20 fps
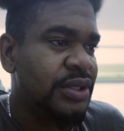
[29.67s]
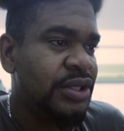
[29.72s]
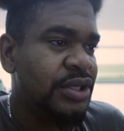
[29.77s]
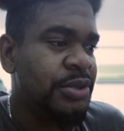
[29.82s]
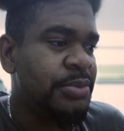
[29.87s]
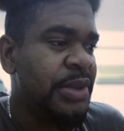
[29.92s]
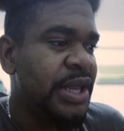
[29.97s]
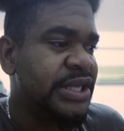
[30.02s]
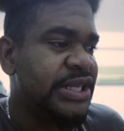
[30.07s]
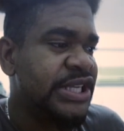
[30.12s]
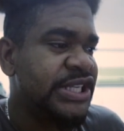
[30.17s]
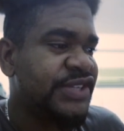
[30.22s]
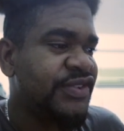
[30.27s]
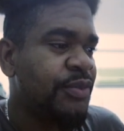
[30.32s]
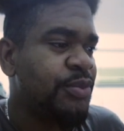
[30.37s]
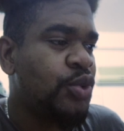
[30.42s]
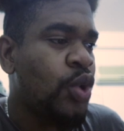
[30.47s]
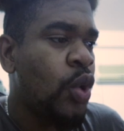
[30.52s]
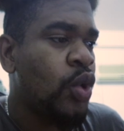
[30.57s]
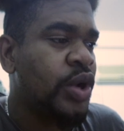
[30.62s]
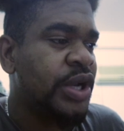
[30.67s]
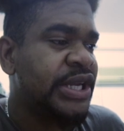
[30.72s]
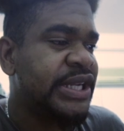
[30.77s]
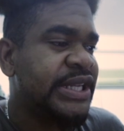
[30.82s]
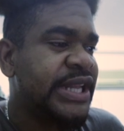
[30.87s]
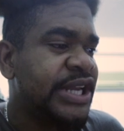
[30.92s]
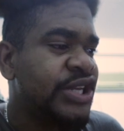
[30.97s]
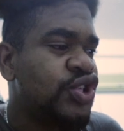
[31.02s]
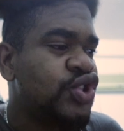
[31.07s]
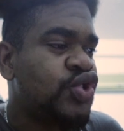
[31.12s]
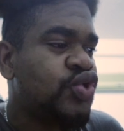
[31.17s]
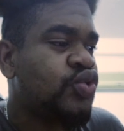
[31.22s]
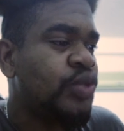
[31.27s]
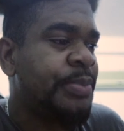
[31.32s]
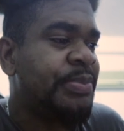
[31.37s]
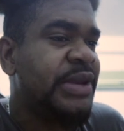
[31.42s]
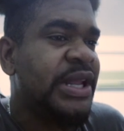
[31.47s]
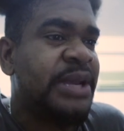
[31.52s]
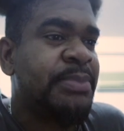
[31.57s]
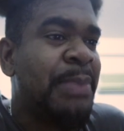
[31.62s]
You make this from coconut and you
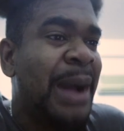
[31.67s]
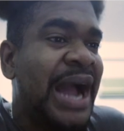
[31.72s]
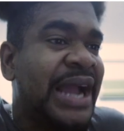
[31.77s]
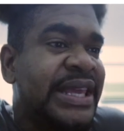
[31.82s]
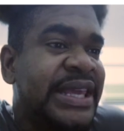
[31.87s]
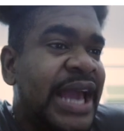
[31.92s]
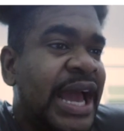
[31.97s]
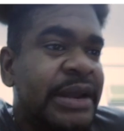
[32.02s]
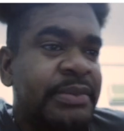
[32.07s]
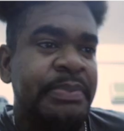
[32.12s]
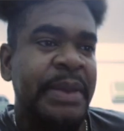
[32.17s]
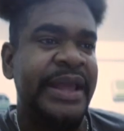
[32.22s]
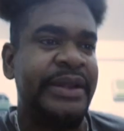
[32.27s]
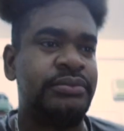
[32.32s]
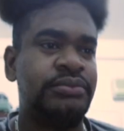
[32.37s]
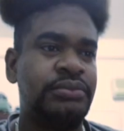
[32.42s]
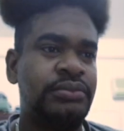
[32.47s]
sweep the backyard, man.